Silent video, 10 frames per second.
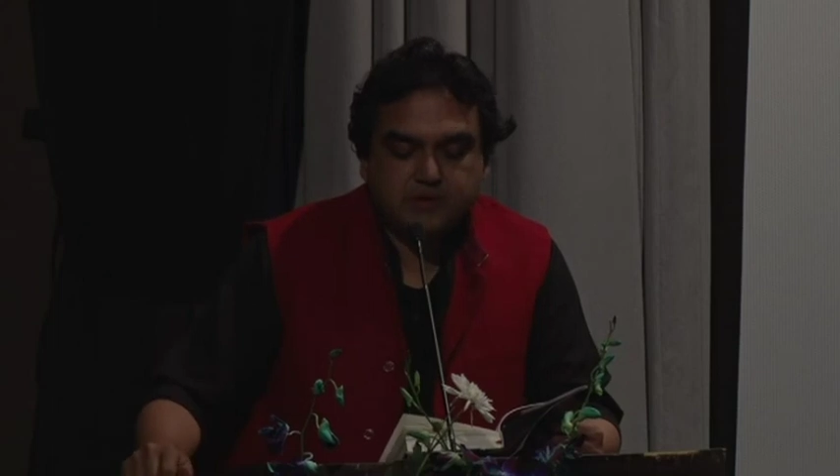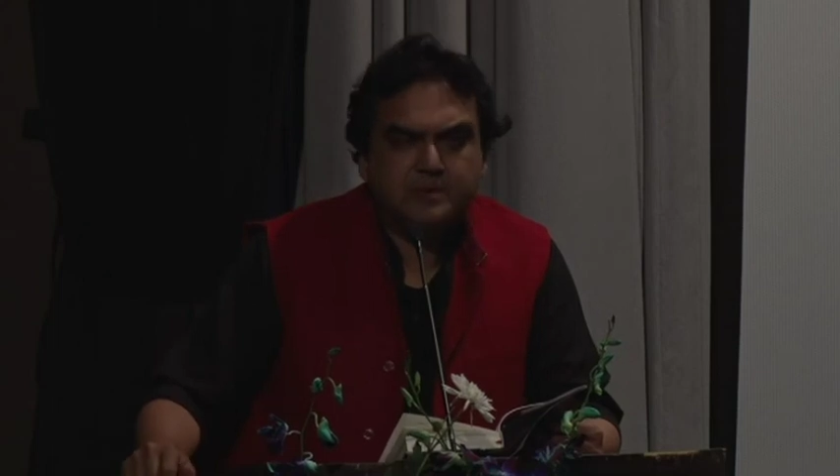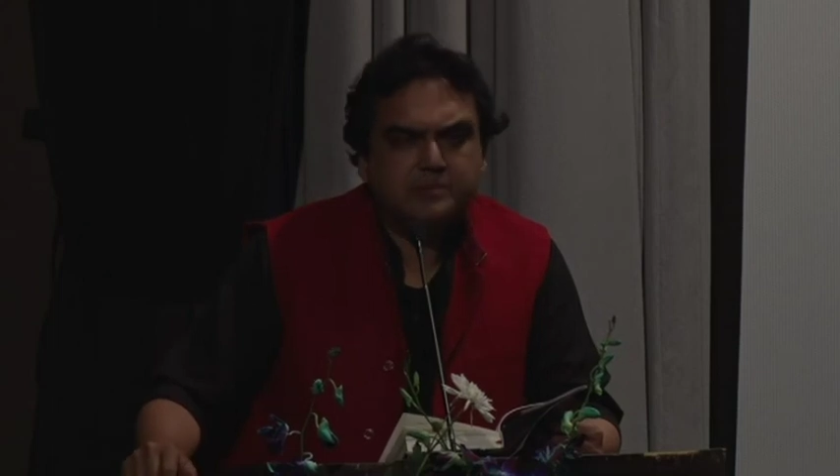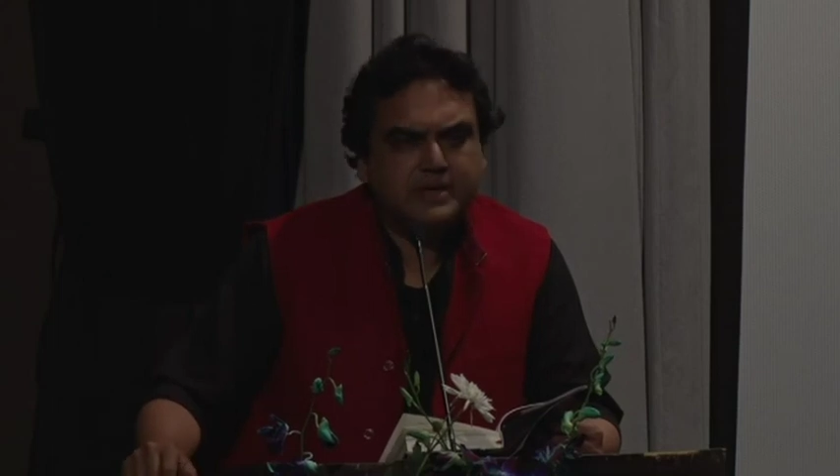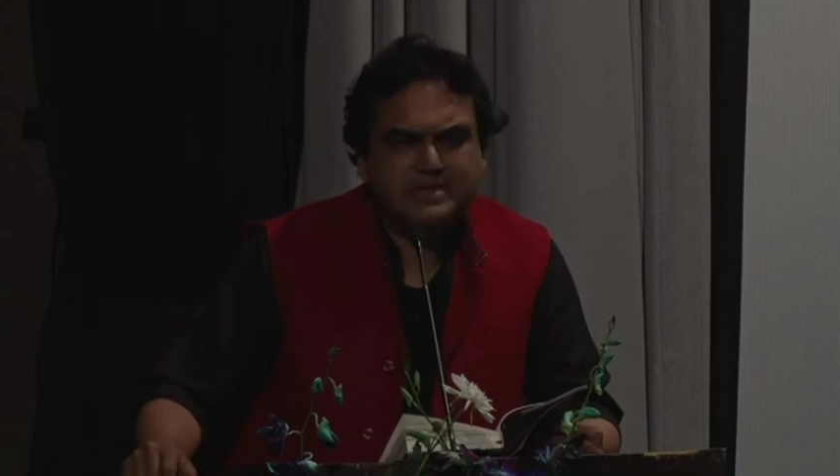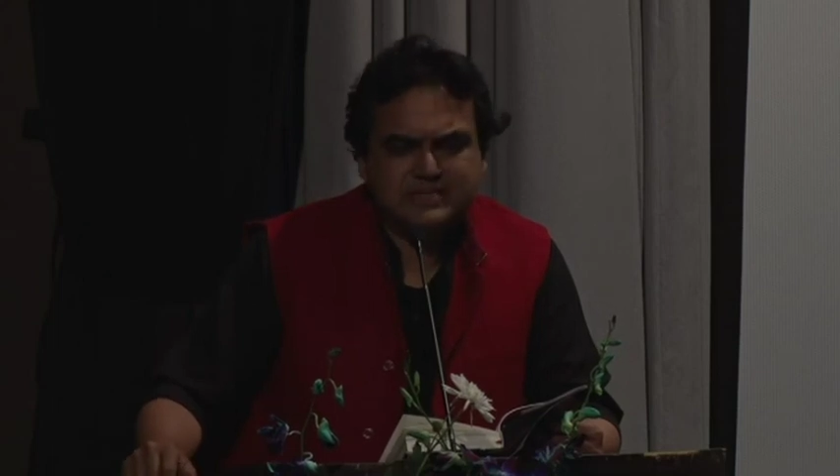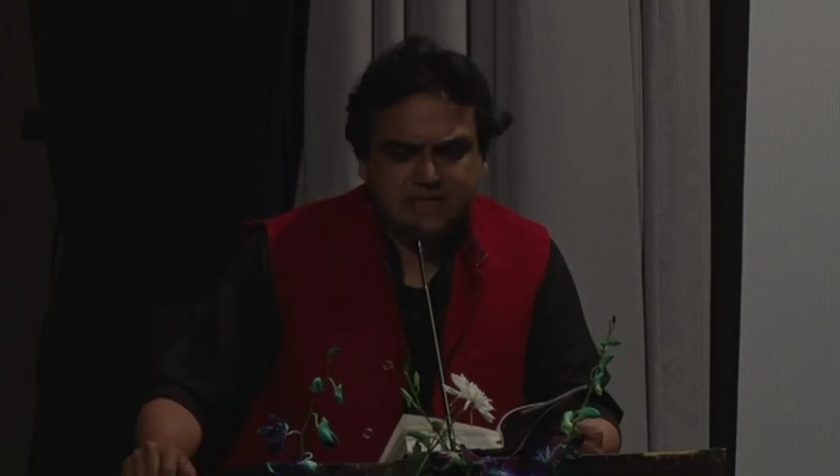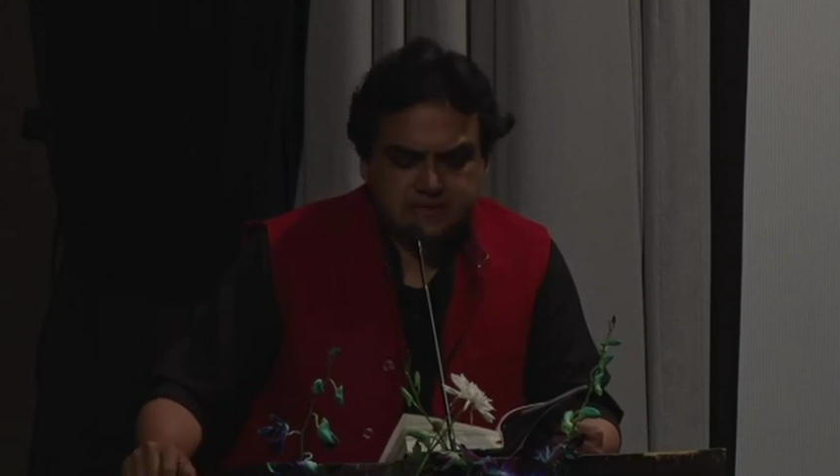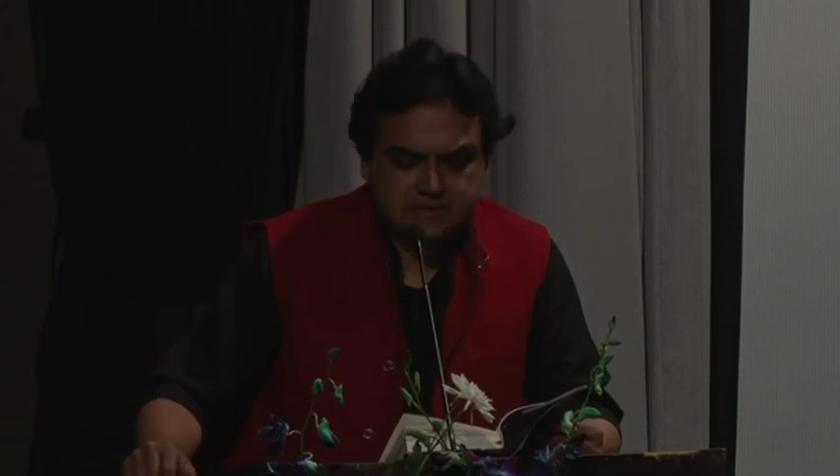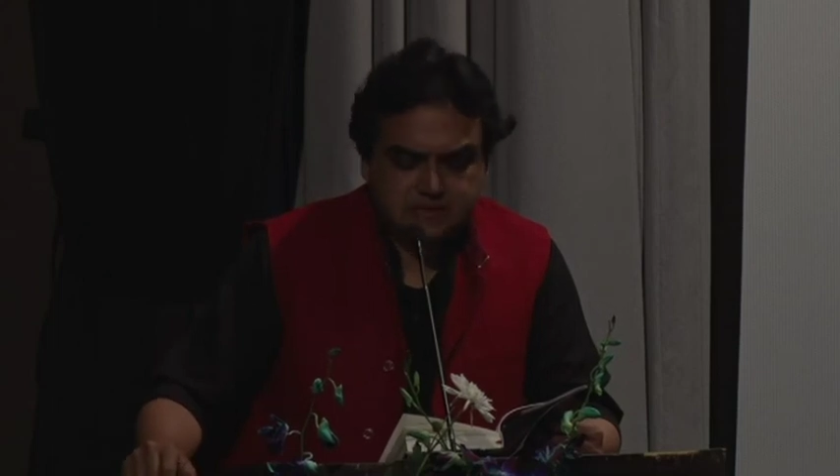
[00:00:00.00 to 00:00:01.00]
that makes
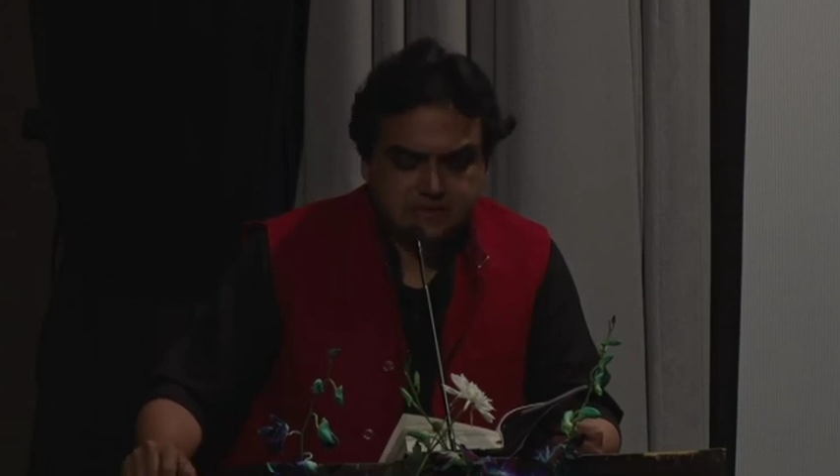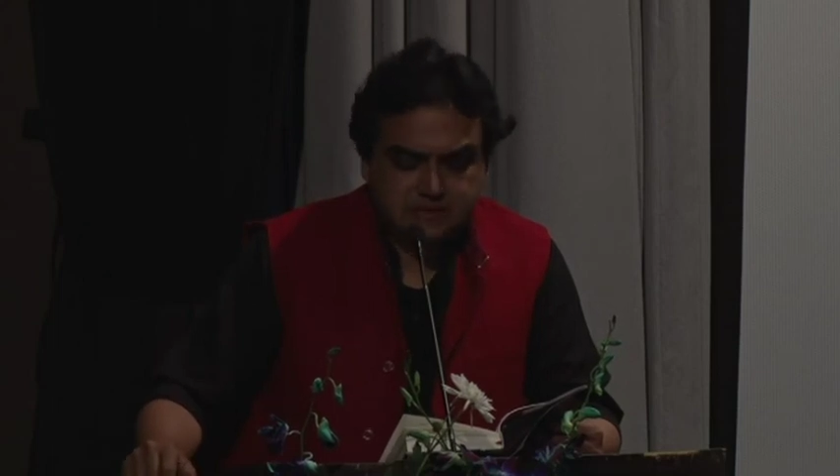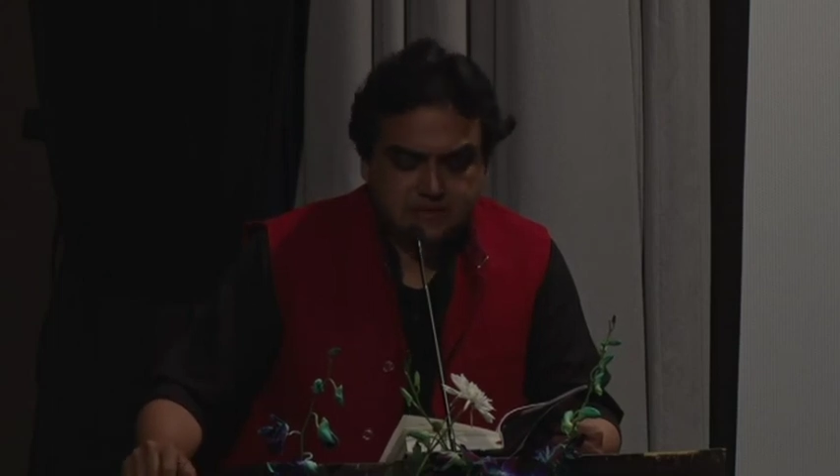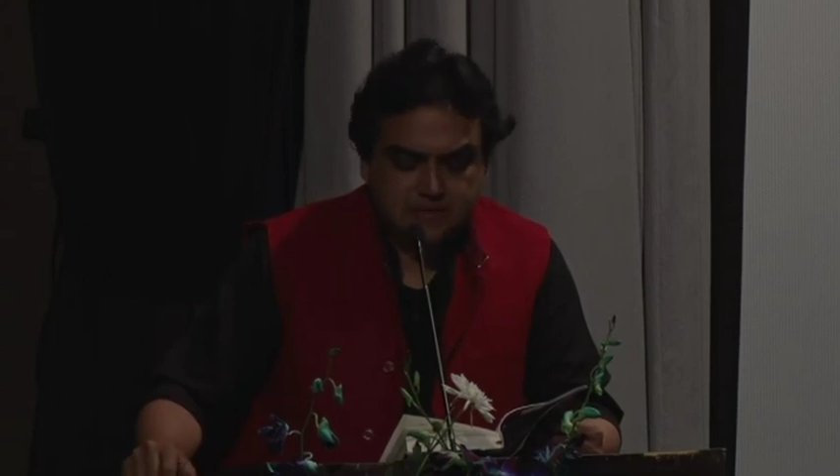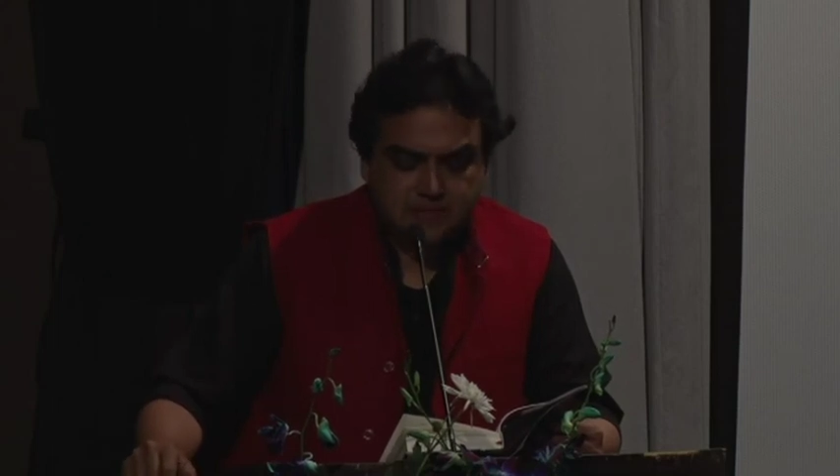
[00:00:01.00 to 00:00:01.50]
sense.